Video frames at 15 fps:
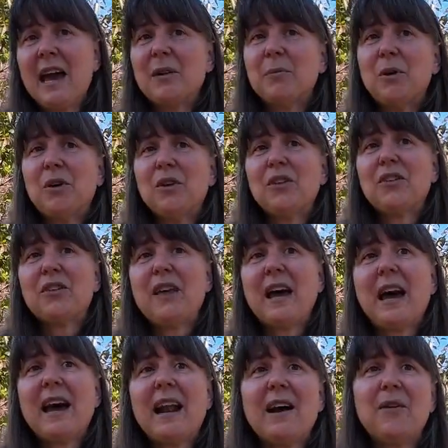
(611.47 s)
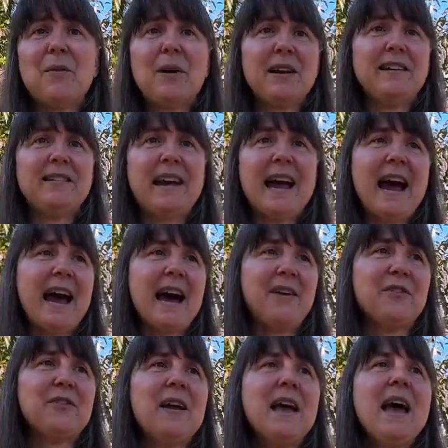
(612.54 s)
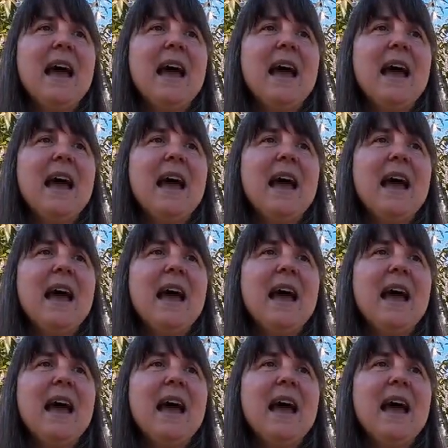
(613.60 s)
animals that I wanted to have.